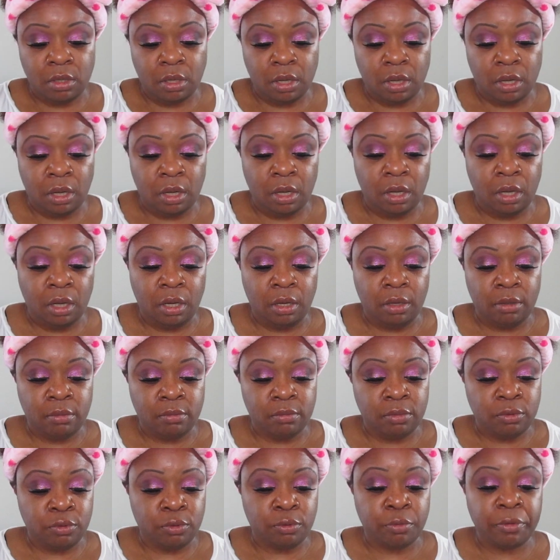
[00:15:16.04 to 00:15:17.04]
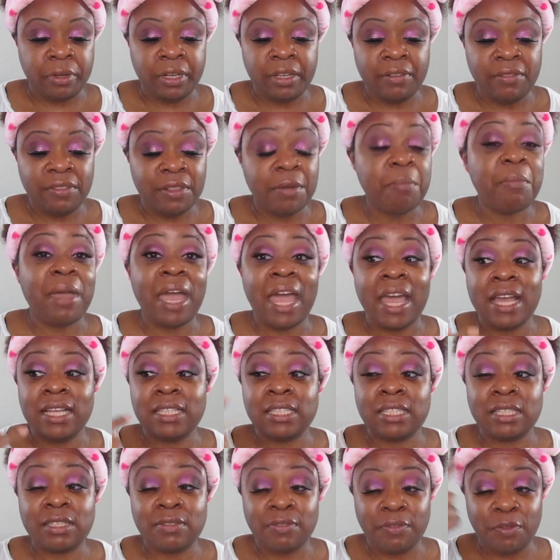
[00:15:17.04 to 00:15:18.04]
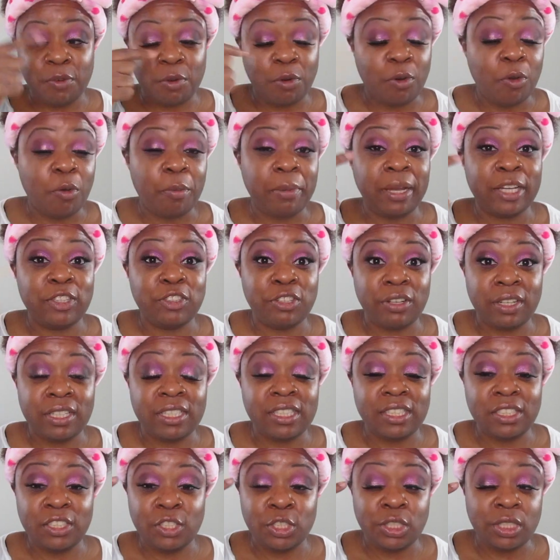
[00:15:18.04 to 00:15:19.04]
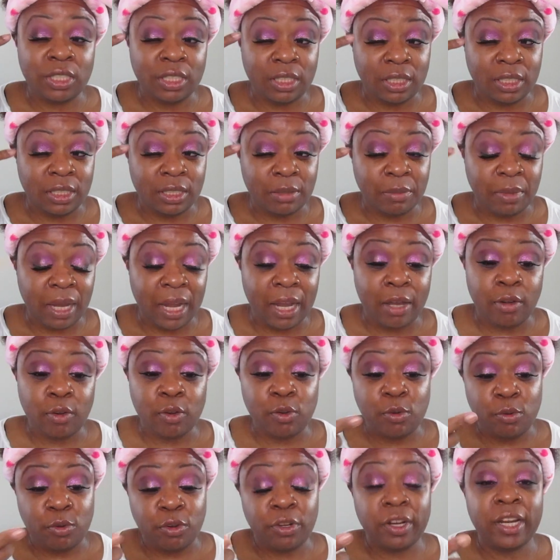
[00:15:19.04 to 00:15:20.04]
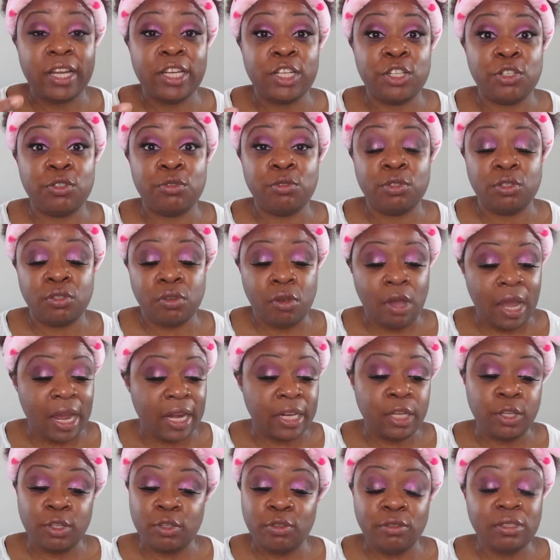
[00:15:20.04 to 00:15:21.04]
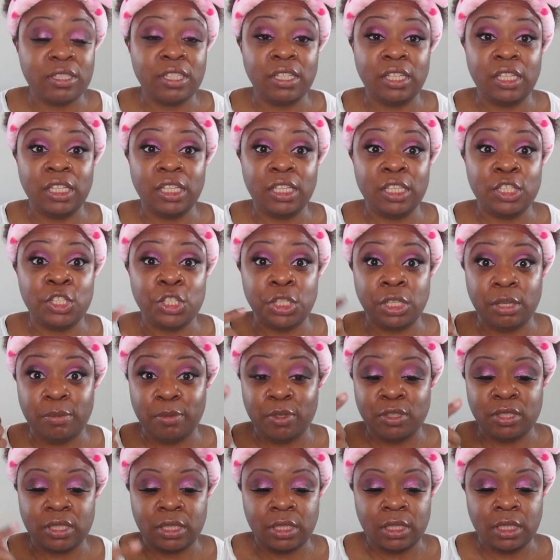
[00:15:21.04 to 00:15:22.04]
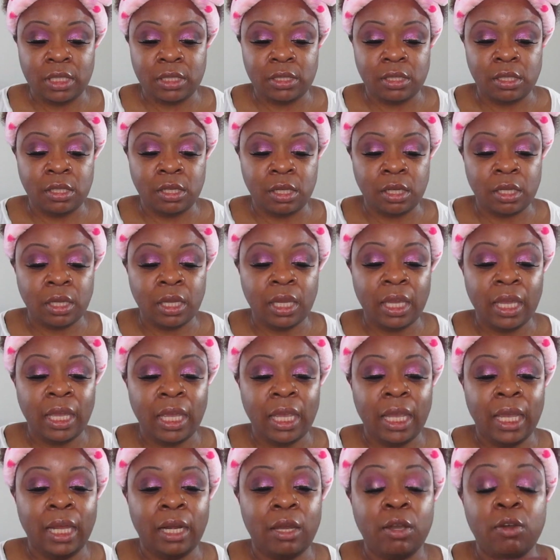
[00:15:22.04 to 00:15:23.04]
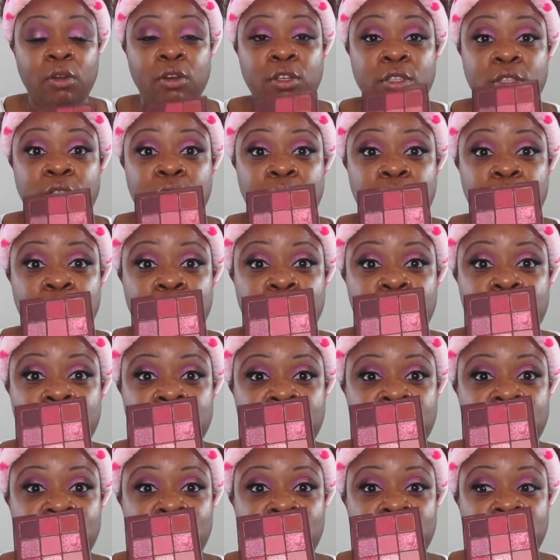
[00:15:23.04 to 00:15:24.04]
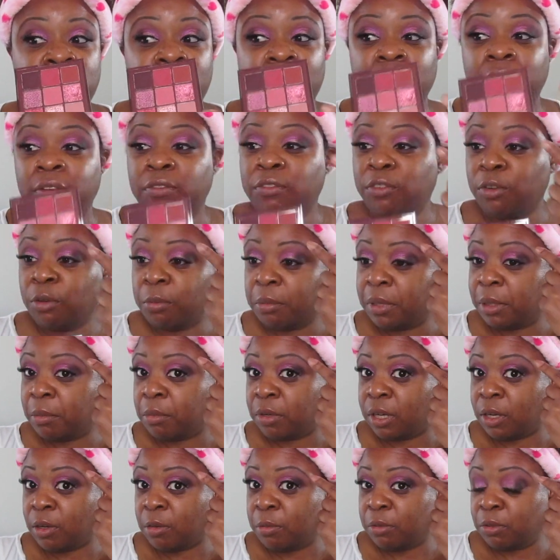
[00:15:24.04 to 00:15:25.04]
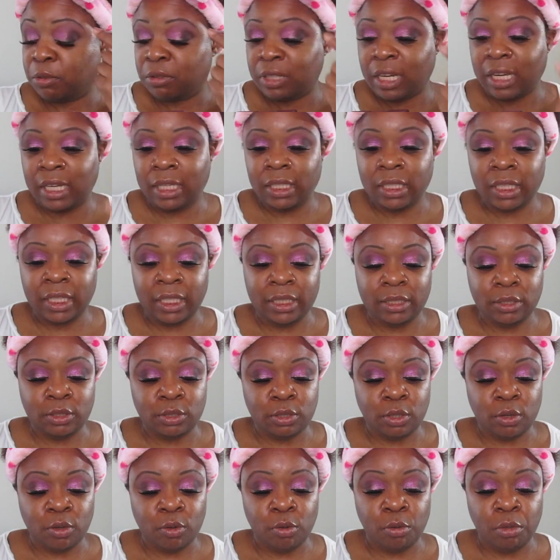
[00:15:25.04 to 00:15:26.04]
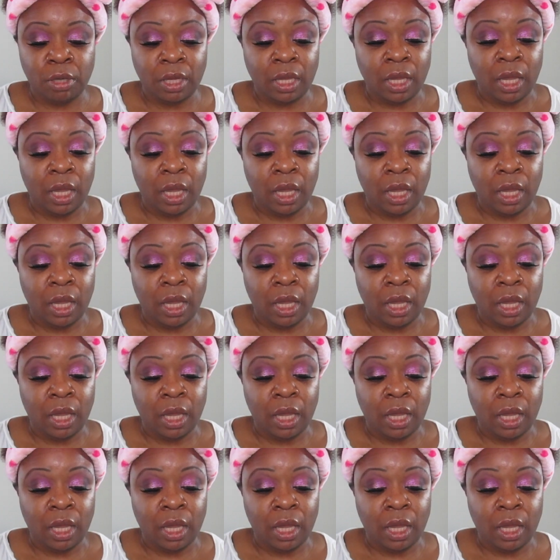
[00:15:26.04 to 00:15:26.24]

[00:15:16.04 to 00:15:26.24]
um, three of the mattes for all my transitions in my outer corner, as you saw. I didn't use any of the shimmers in this look. And I also used this shade for my brow bone highlights. So